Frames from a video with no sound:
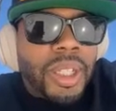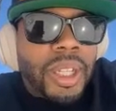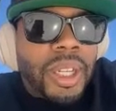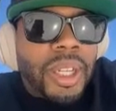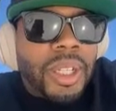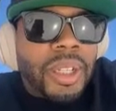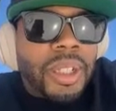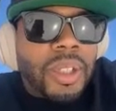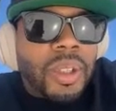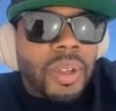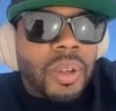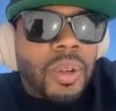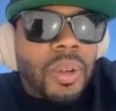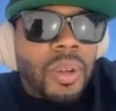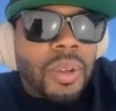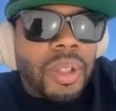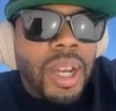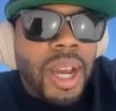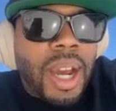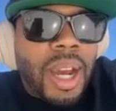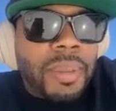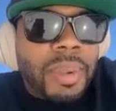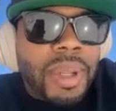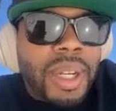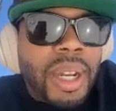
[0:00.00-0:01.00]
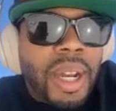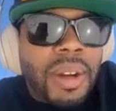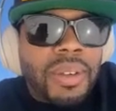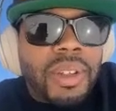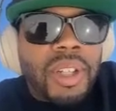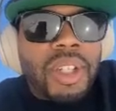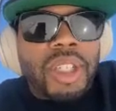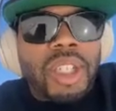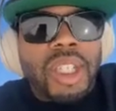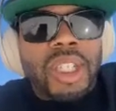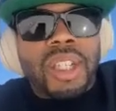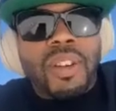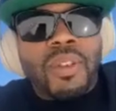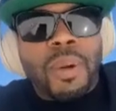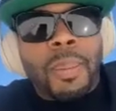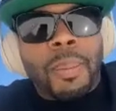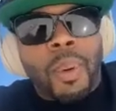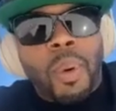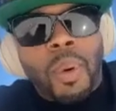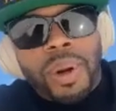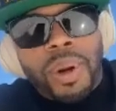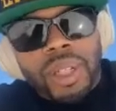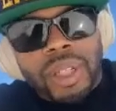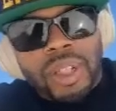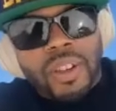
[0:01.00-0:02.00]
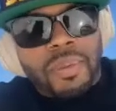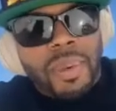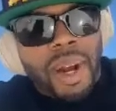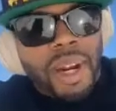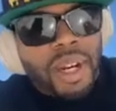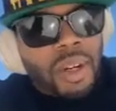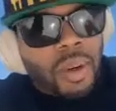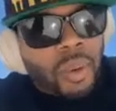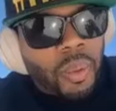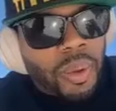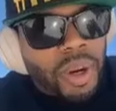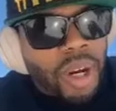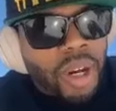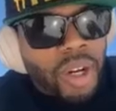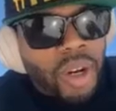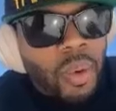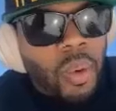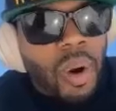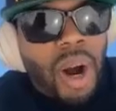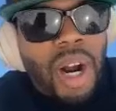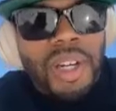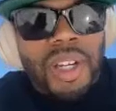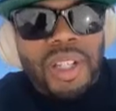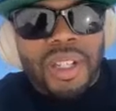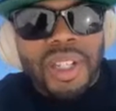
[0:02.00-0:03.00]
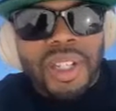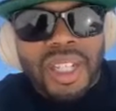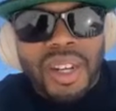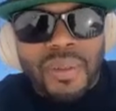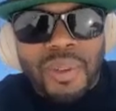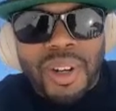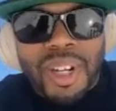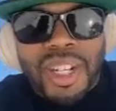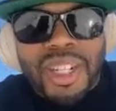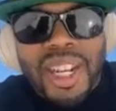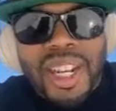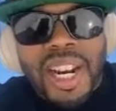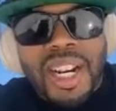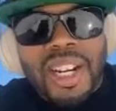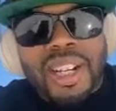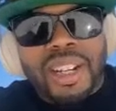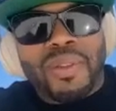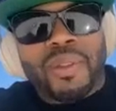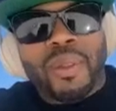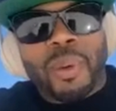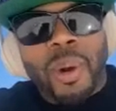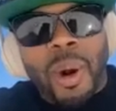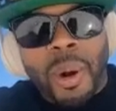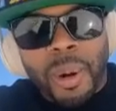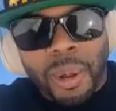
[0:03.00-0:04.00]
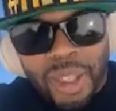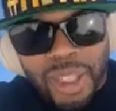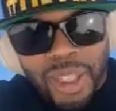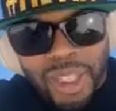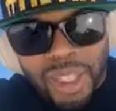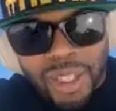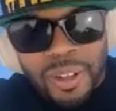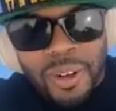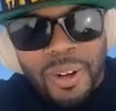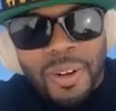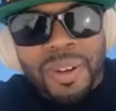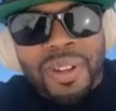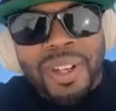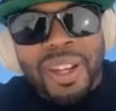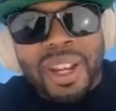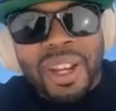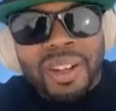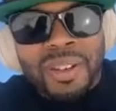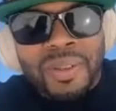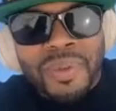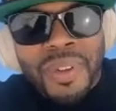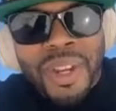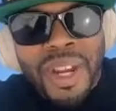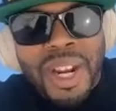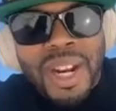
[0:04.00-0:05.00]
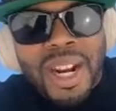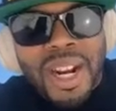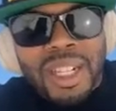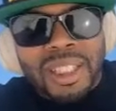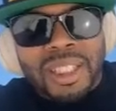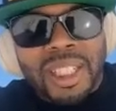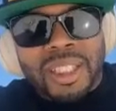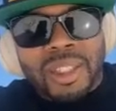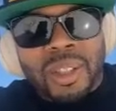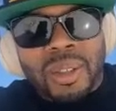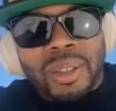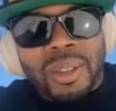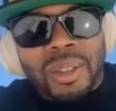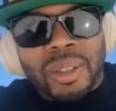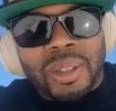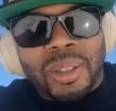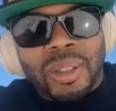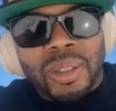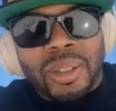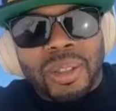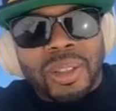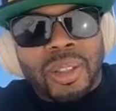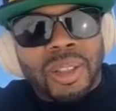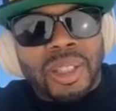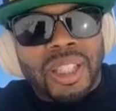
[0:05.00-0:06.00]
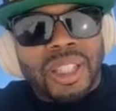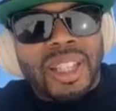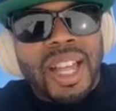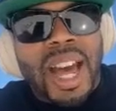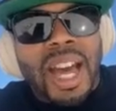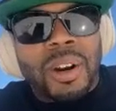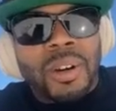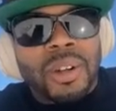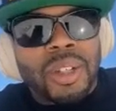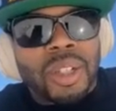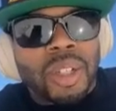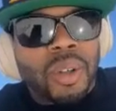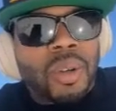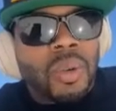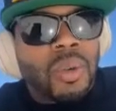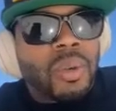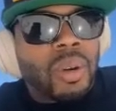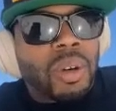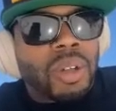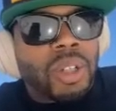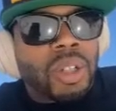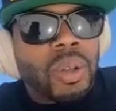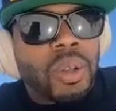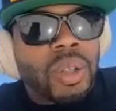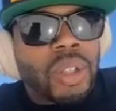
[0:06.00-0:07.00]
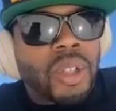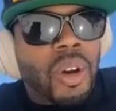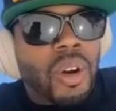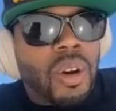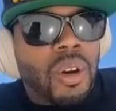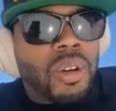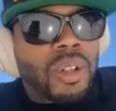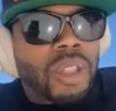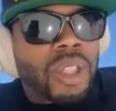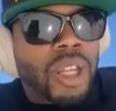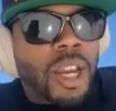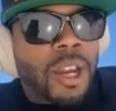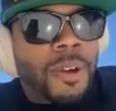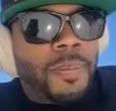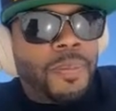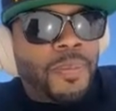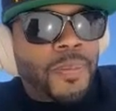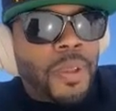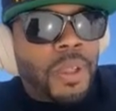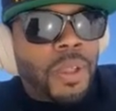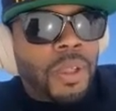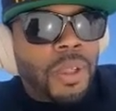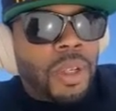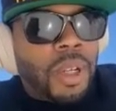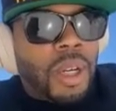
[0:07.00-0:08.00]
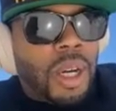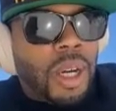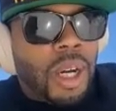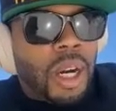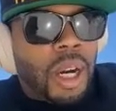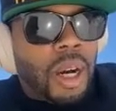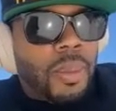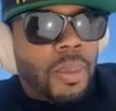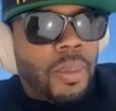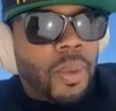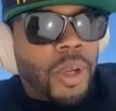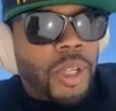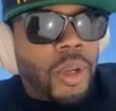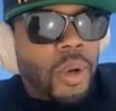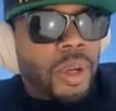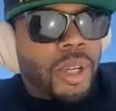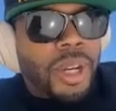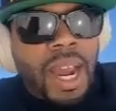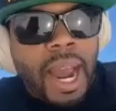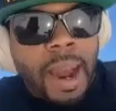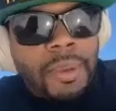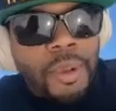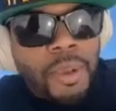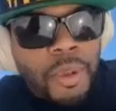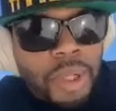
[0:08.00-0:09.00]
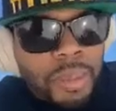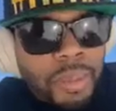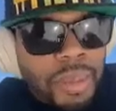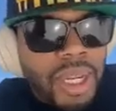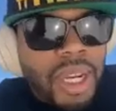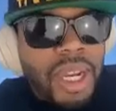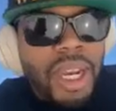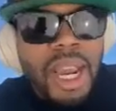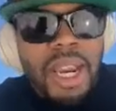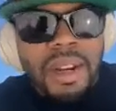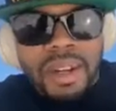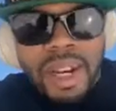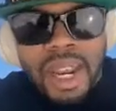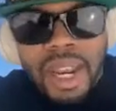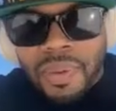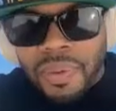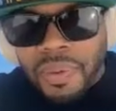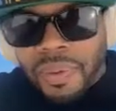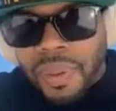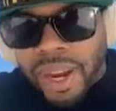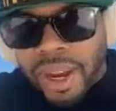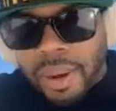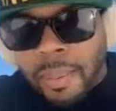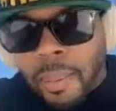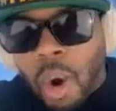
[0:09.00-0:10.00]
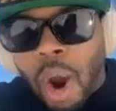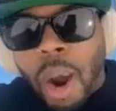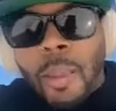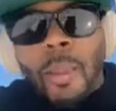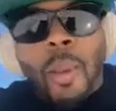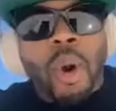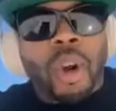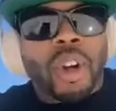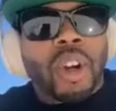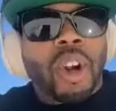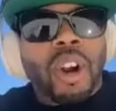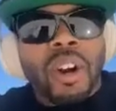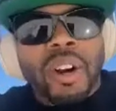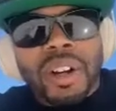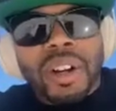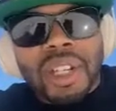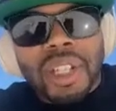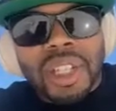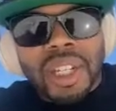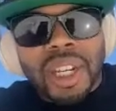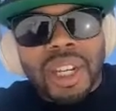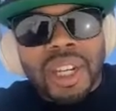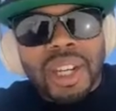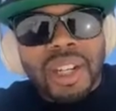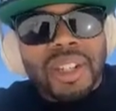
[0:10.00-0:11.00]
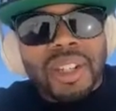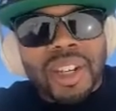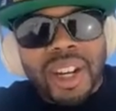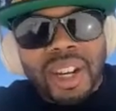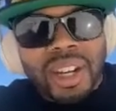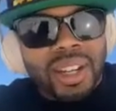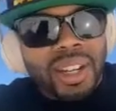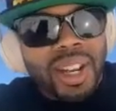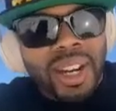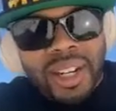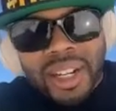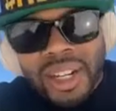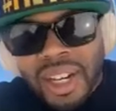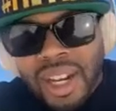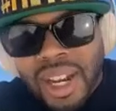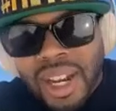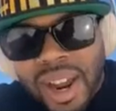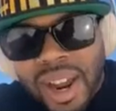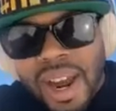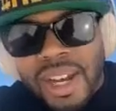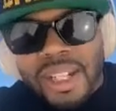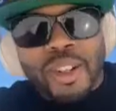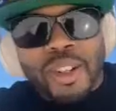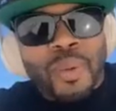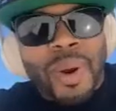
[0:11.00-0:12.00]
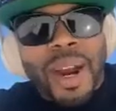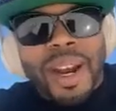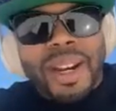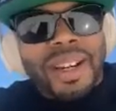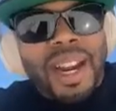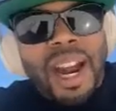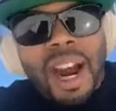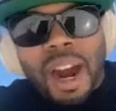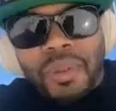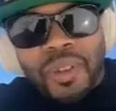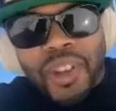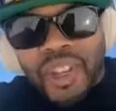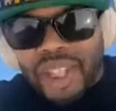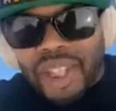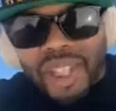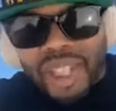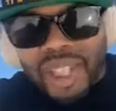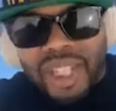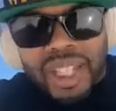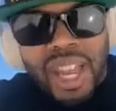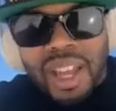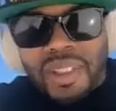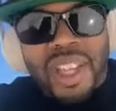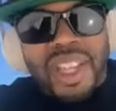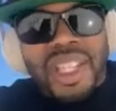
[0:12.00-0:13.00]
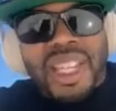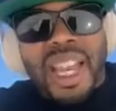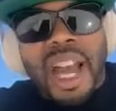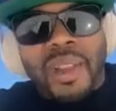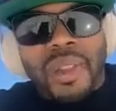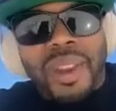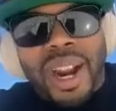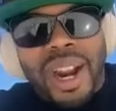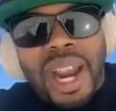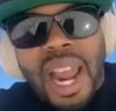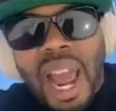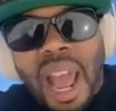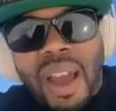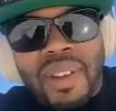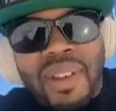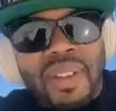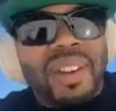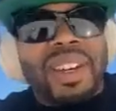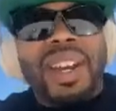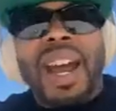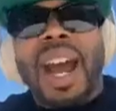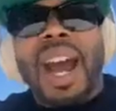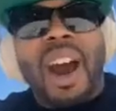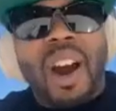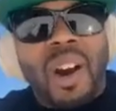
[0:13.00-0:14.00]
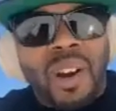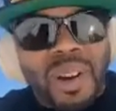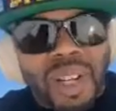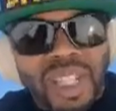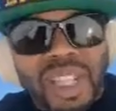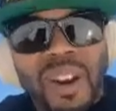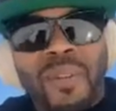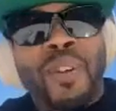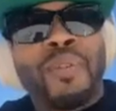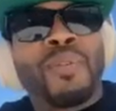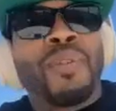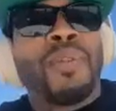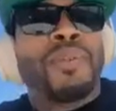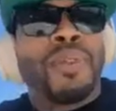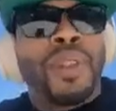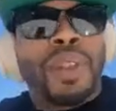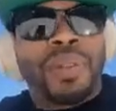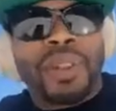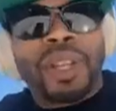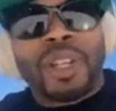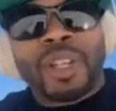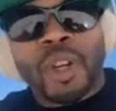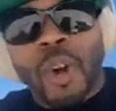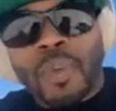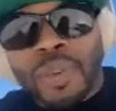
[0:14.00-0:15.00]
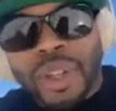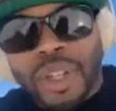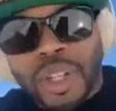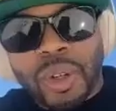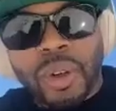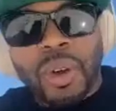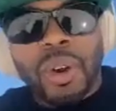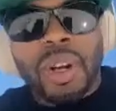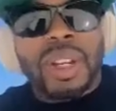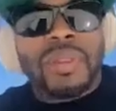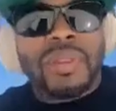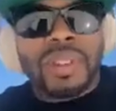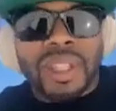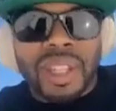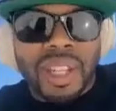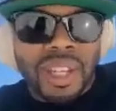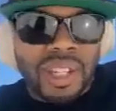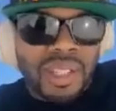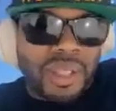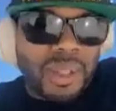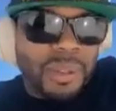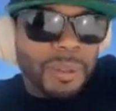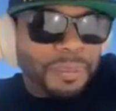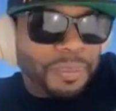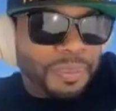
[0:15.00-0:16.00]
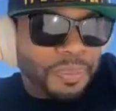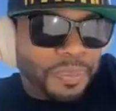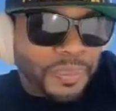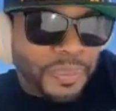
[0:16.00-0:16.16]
And so, just these different points of my career, you're watching these different stages of growth, and I think the latter two songs that you're capturing me in a more current stage. And as of right now, the sound that I have even now is different from the tone that you heard even then. So.